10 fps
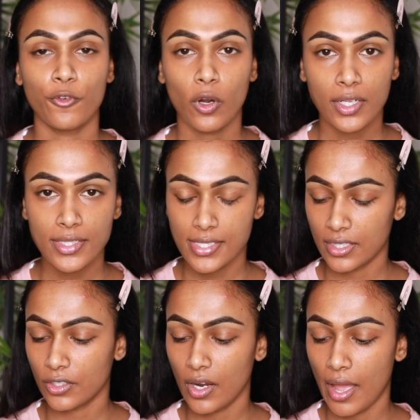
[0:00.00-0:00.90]
for
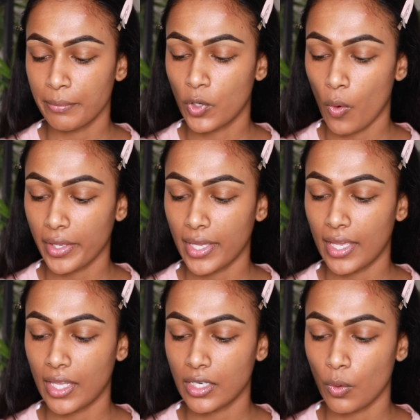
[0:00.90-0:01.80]
concealer, I'm going
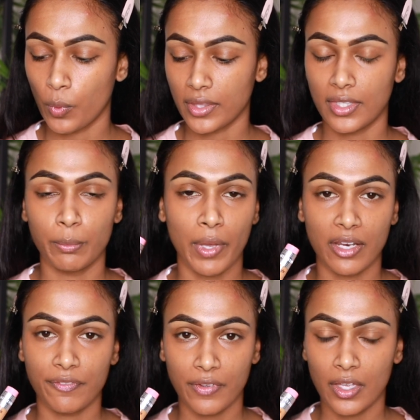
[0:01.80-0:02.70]
in with the
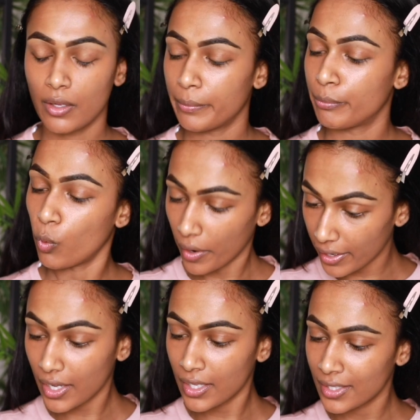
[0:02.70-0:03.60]
Benefit
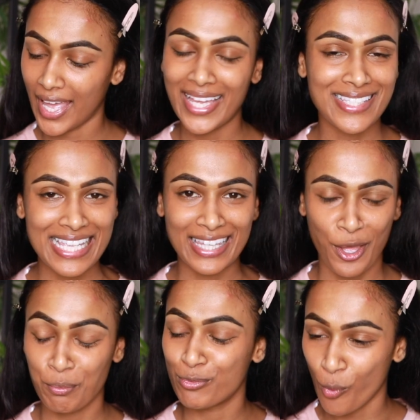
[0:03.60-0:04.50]
Boi-ing, I hate saying
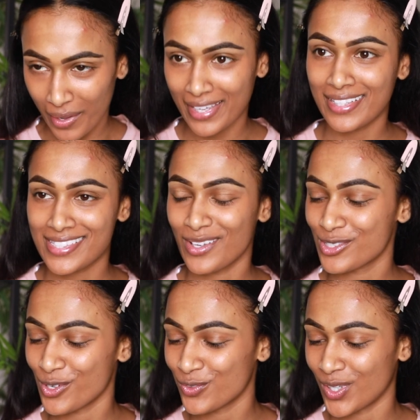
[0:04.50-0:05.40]
that, Boi-ing, it sounds
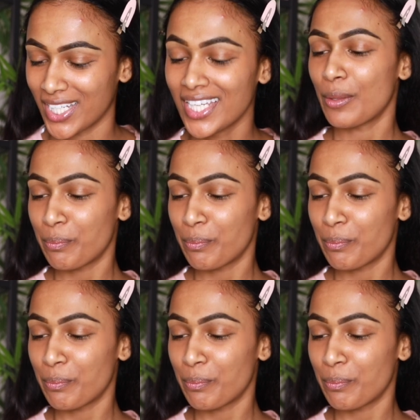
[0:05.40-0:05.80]
so funny. The